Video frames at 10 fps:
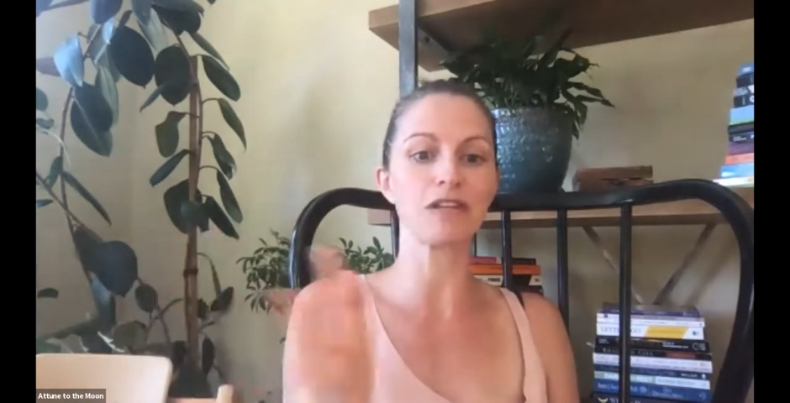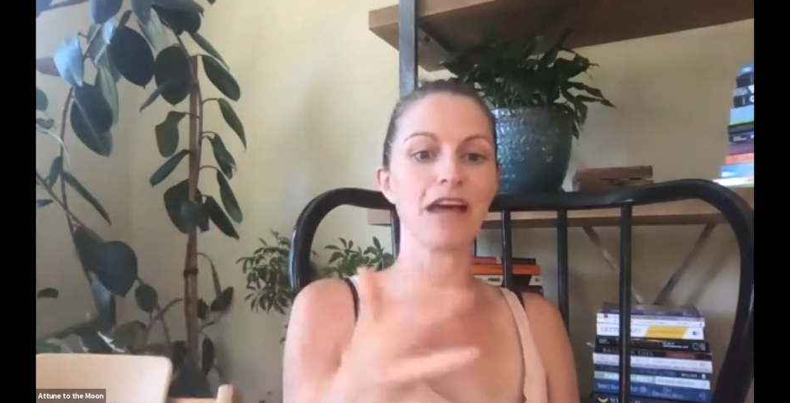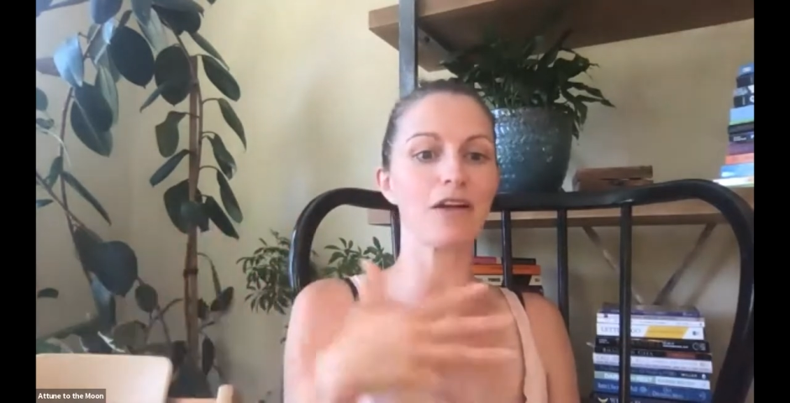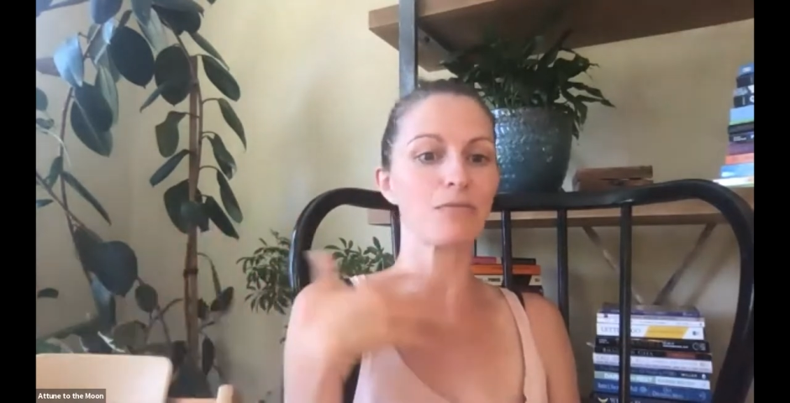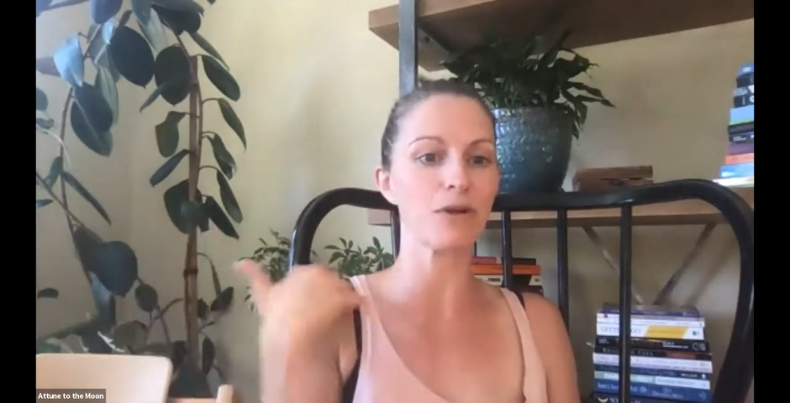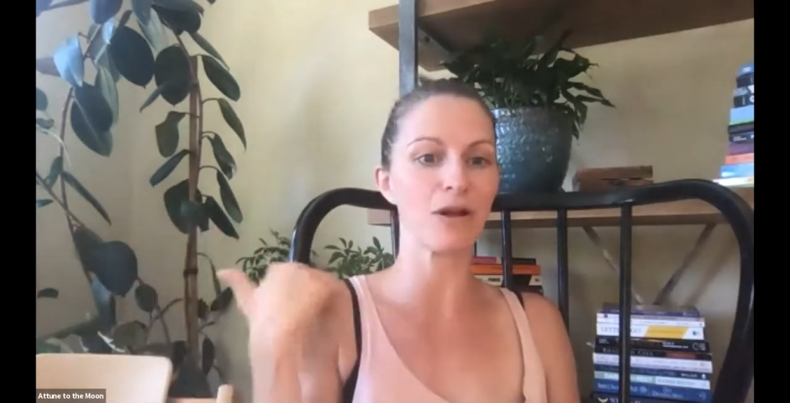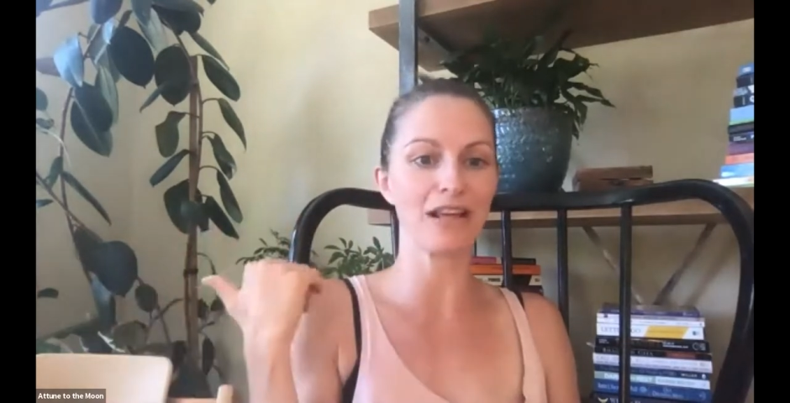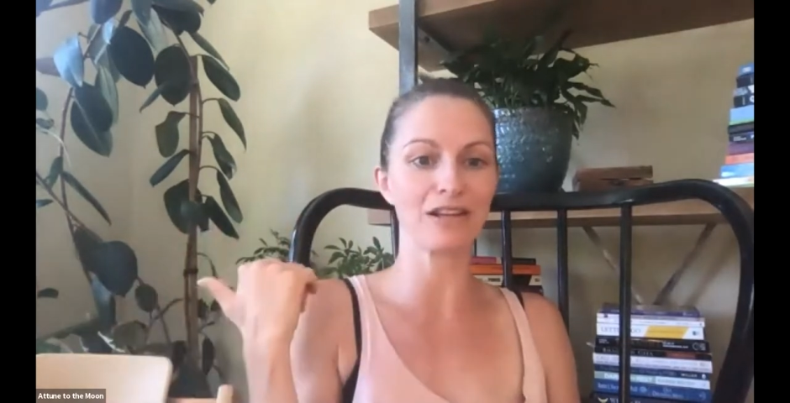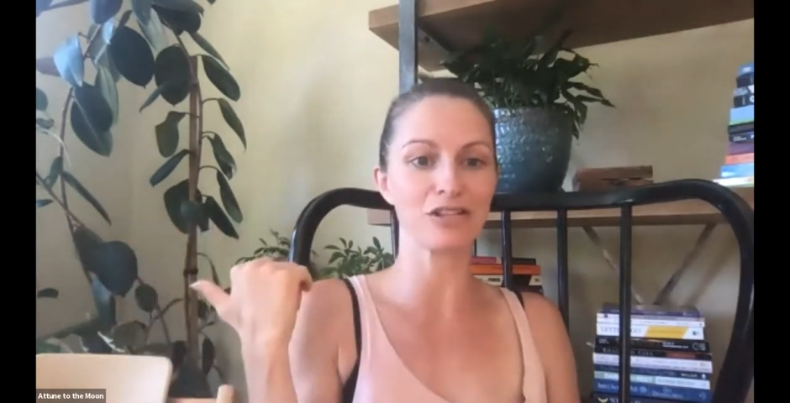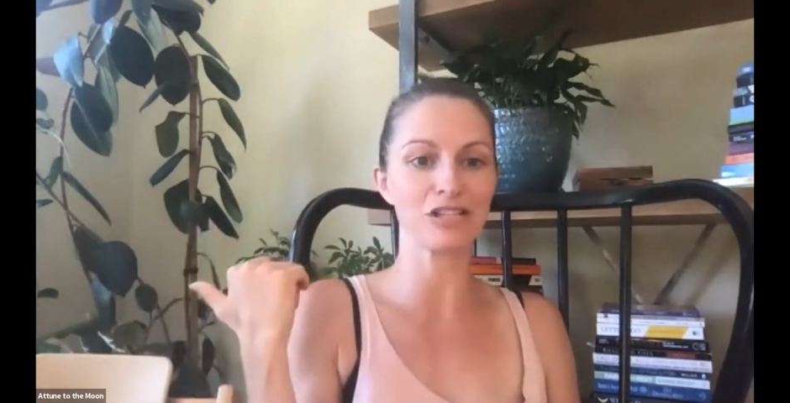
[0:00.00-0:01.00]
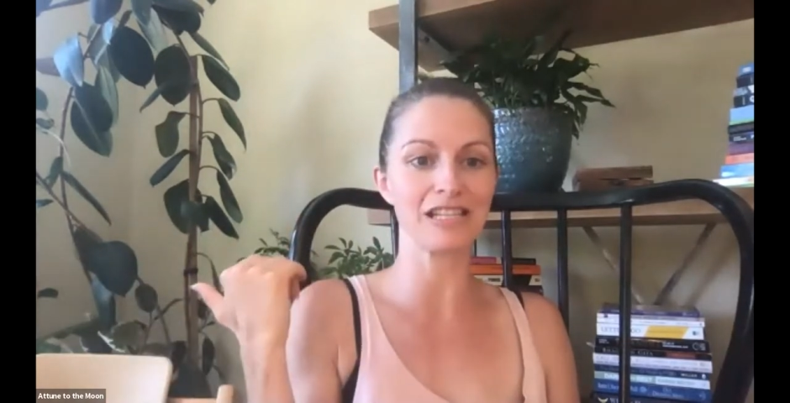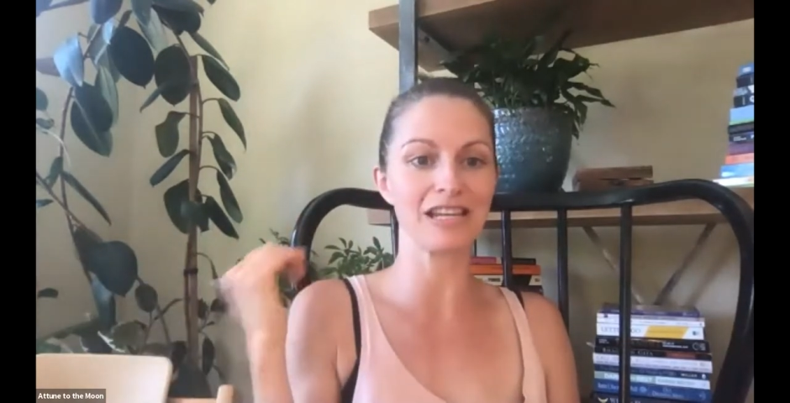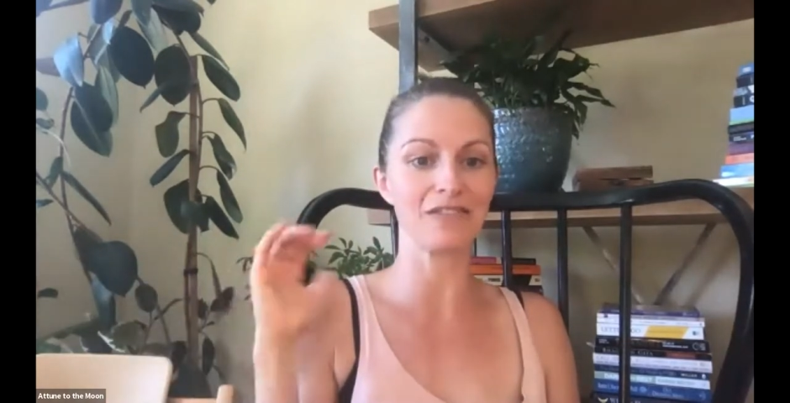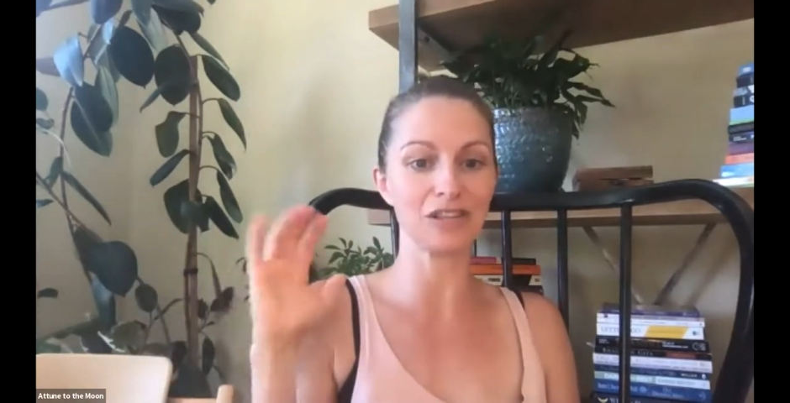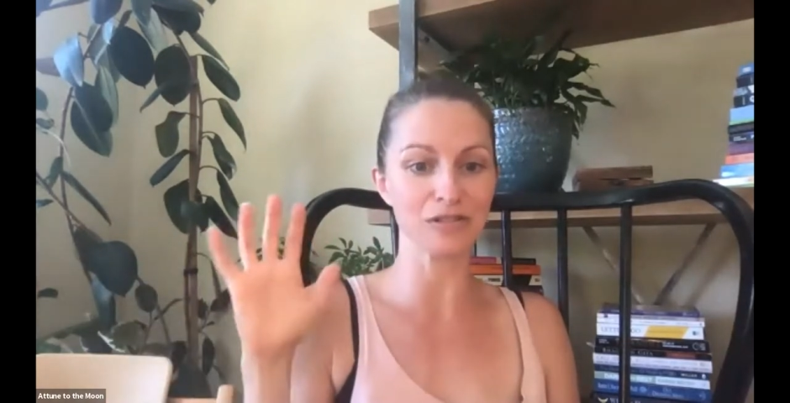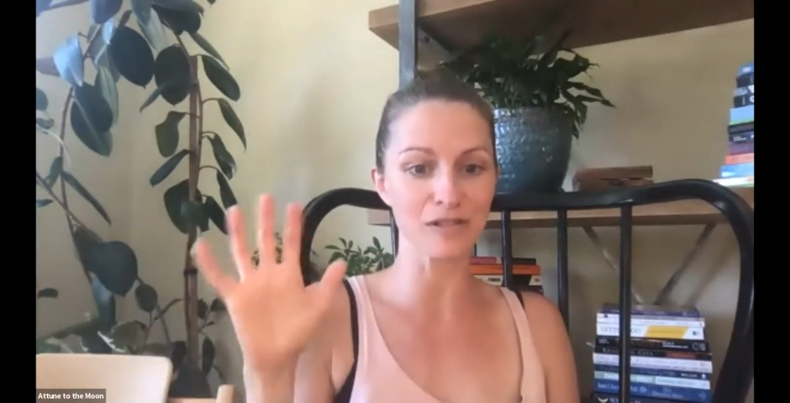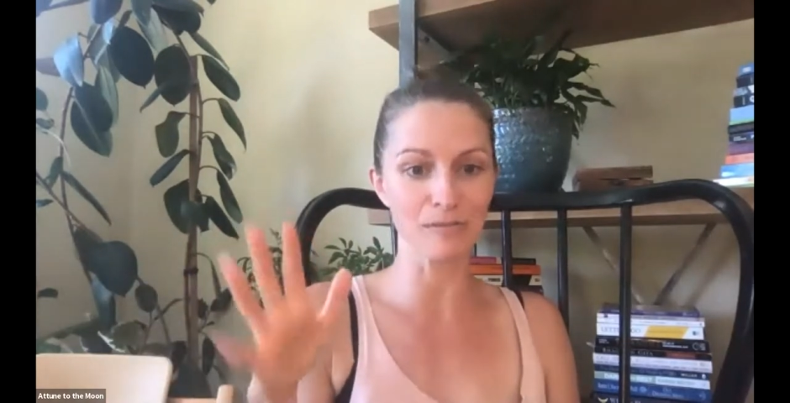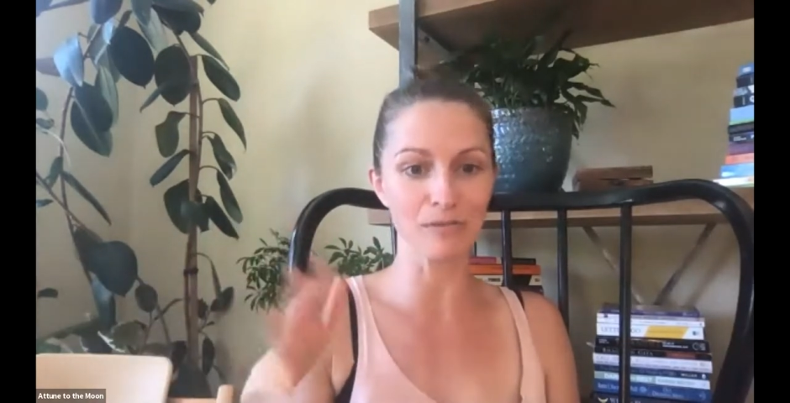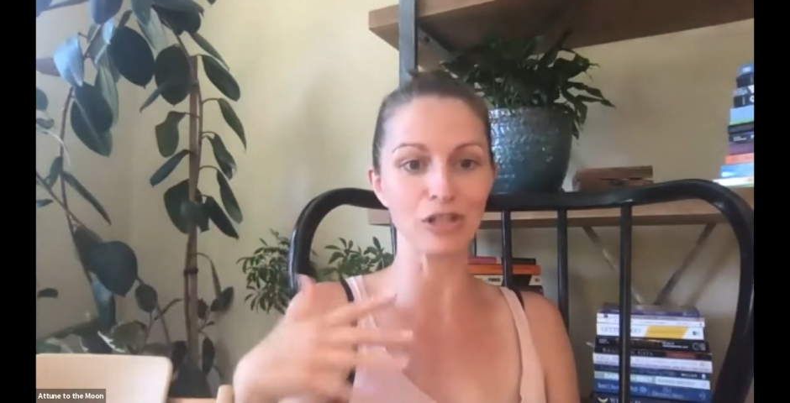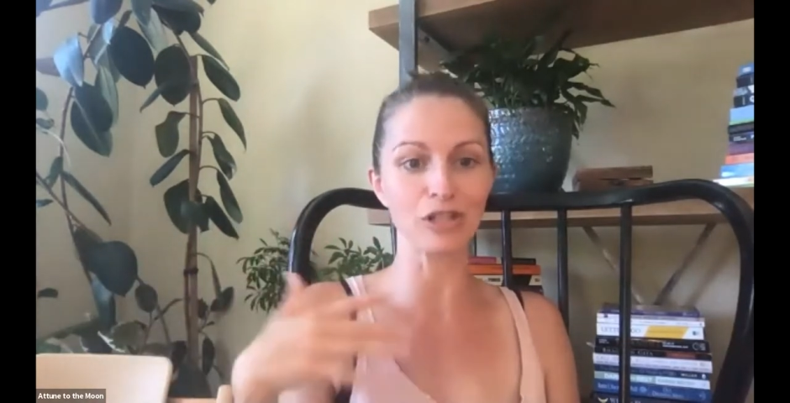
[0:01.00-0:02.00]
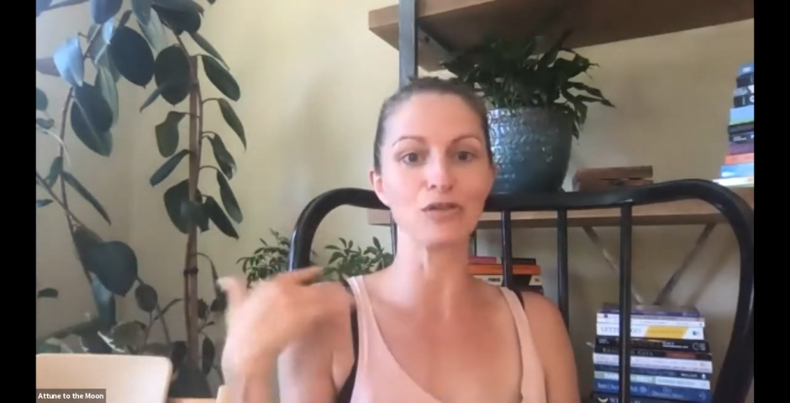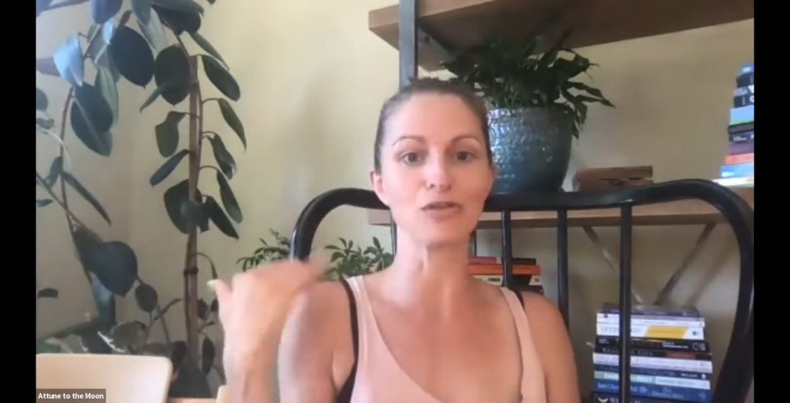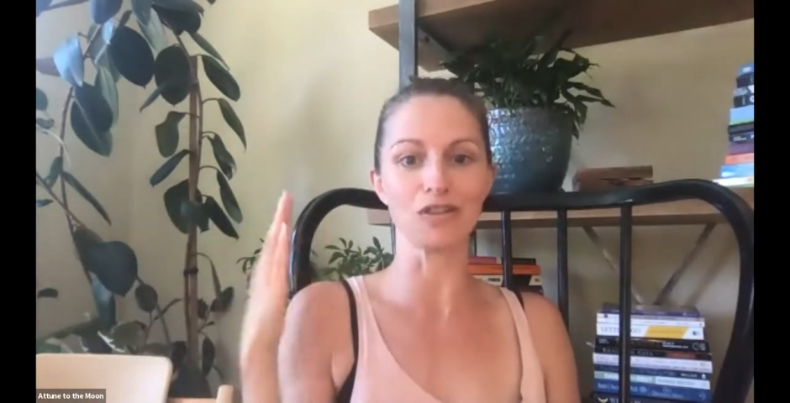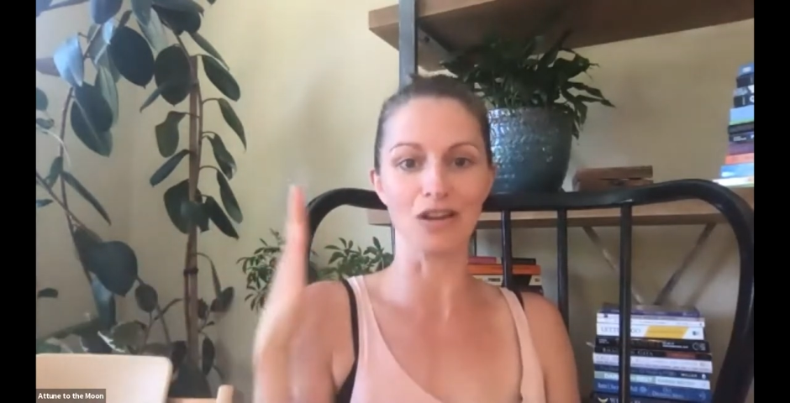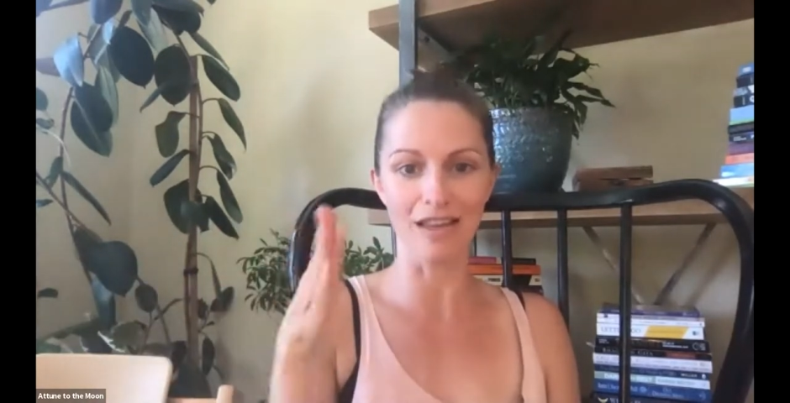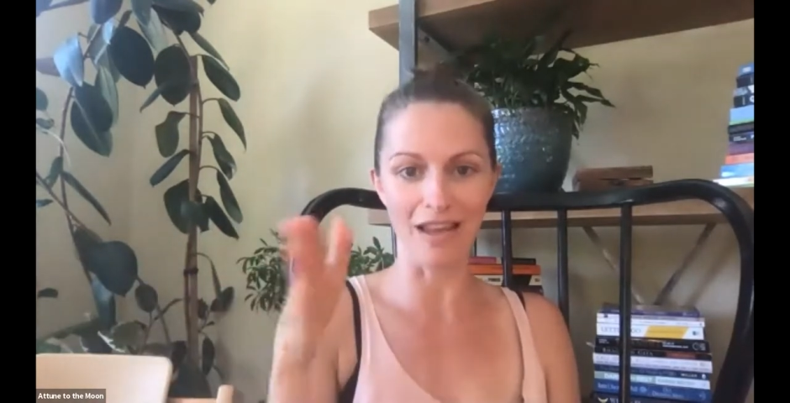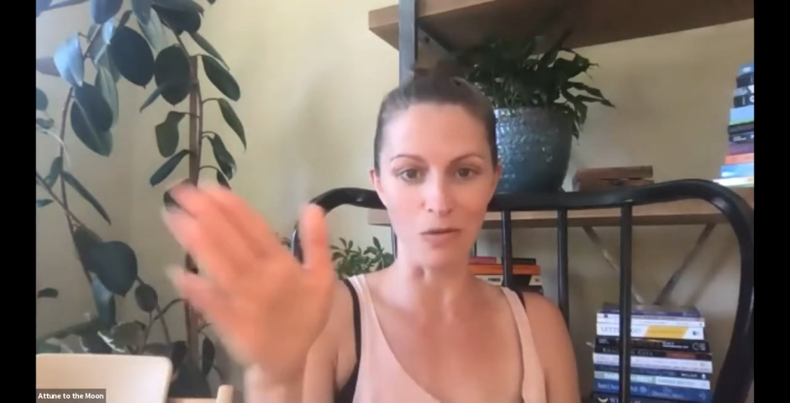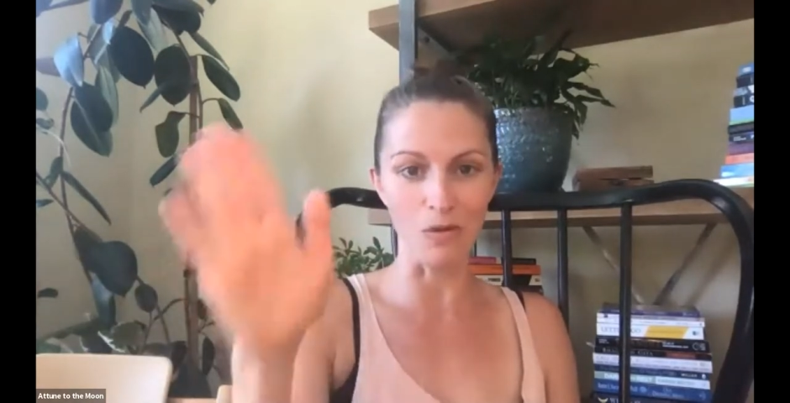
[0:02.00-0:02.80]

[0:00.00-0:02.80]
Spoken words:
loud and proud energy giving you some clues on like